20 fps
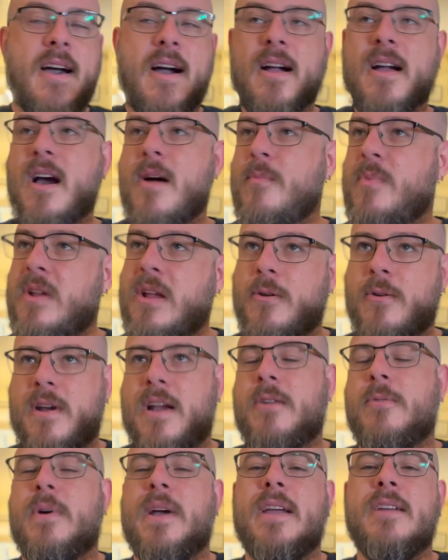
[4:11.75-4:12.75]
company
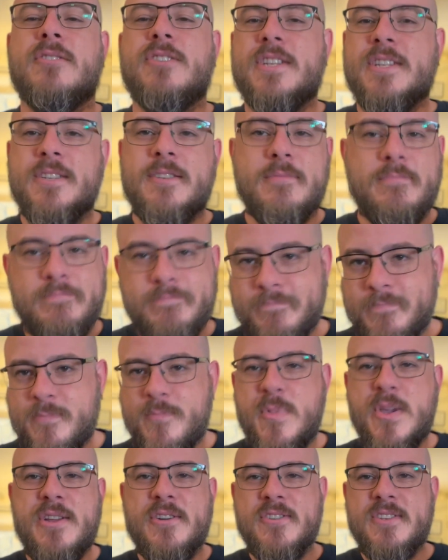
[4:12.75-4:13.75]
right away. Just
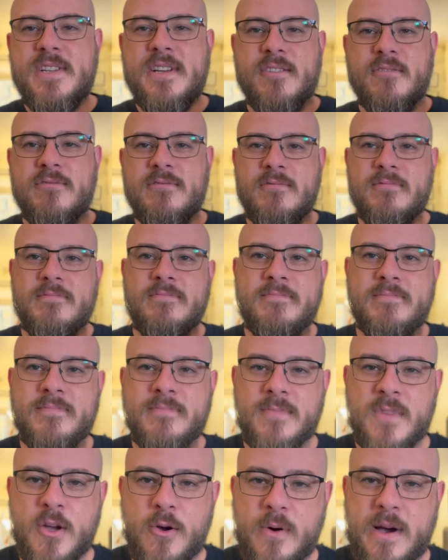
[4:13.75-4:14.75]
be yourself.
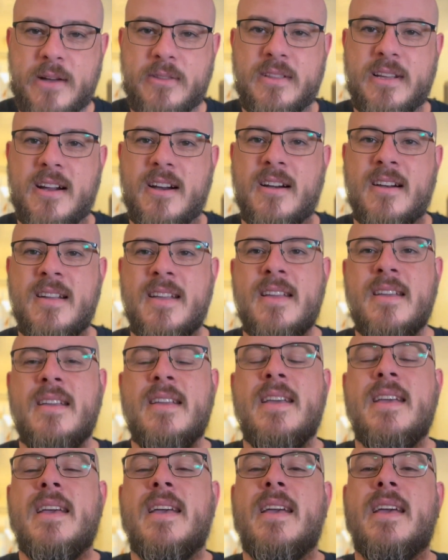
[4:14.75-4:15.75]
Go out there
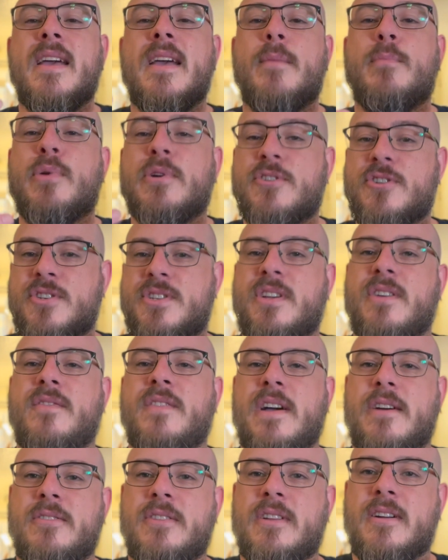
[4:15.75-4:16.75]
and put yourself
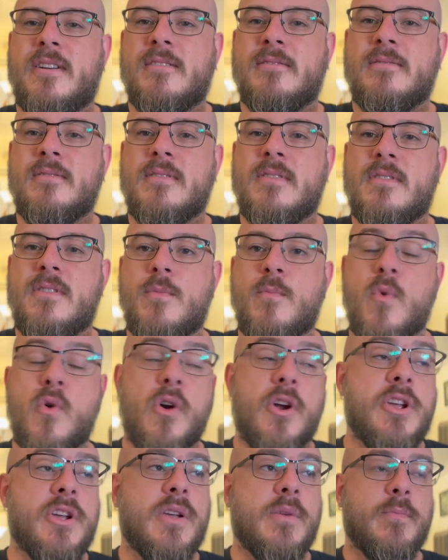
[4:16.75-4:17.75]
out there. The
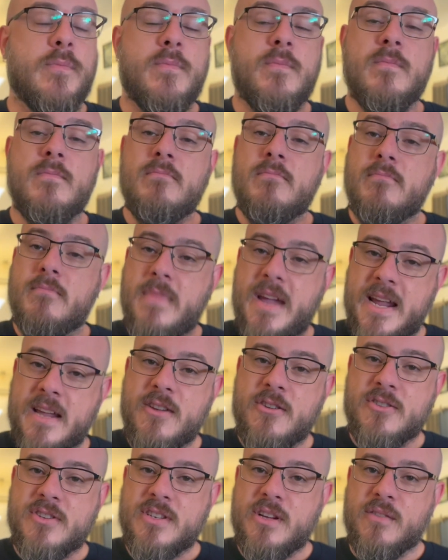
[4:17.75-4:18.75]
more you can make
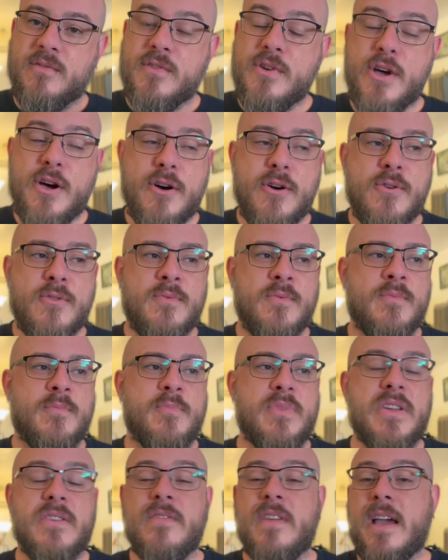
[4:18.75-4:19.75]
yourself known,
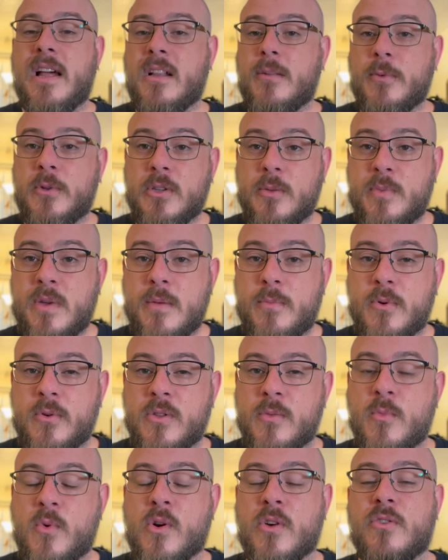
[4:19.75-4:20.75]
be available to people,
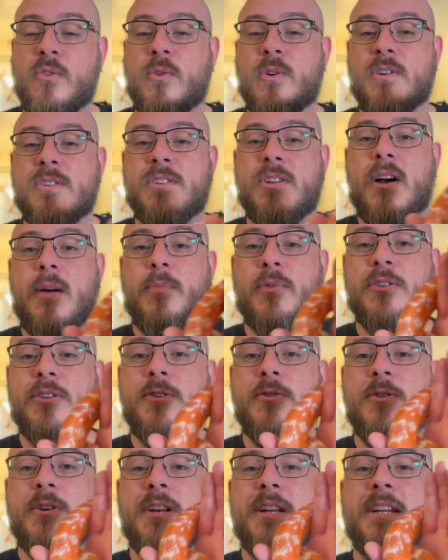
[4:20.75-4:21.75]
the more doors and
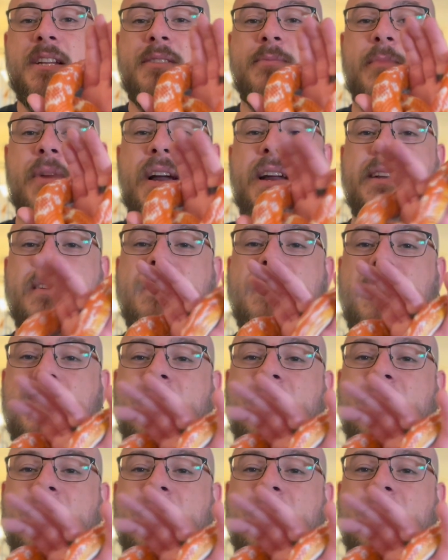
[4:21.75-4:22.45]
opportunities might